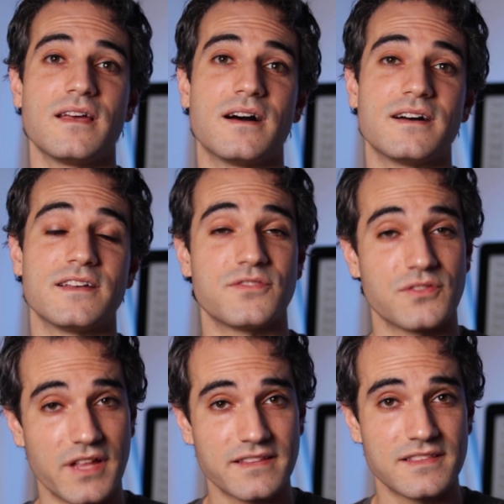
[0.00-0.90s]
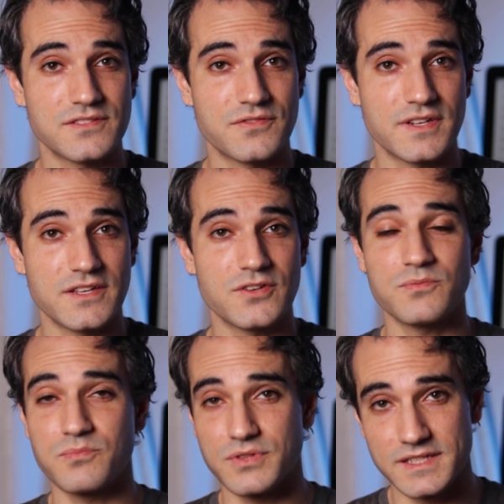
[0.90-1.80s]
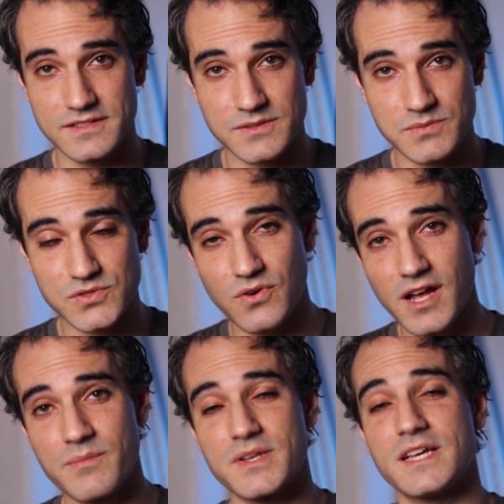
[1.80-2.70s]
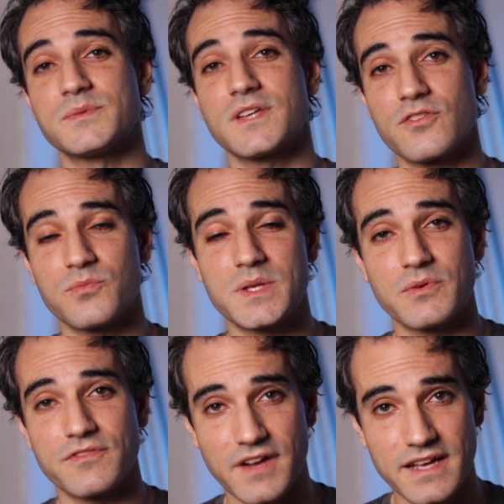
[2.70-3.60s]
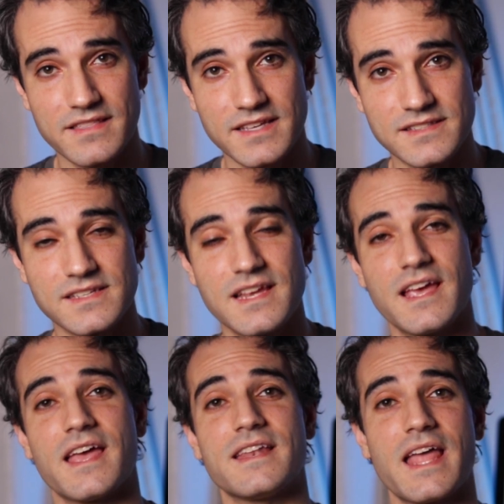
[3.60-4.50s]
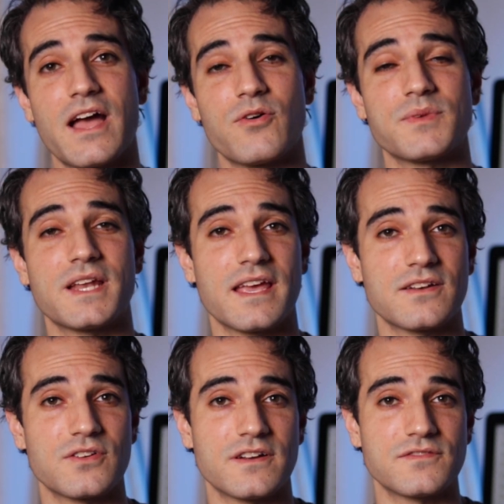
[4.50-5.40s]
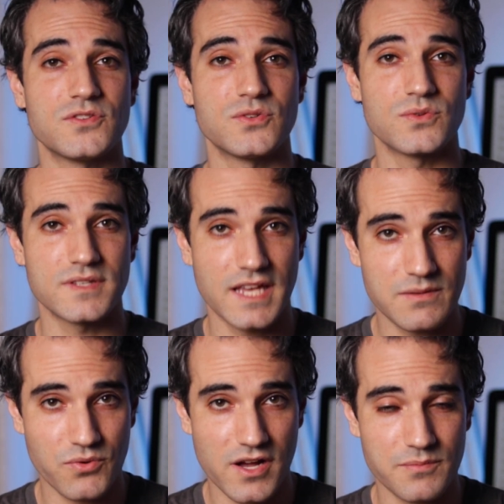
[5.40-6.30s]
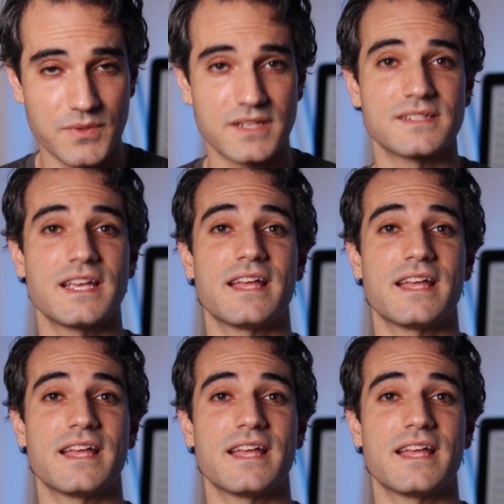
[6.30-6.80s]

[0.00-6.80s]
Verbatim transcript: Uh, if you like this video, please subscribe. It helps other people find this. And now I'm going to hand it off to Kent Brockman.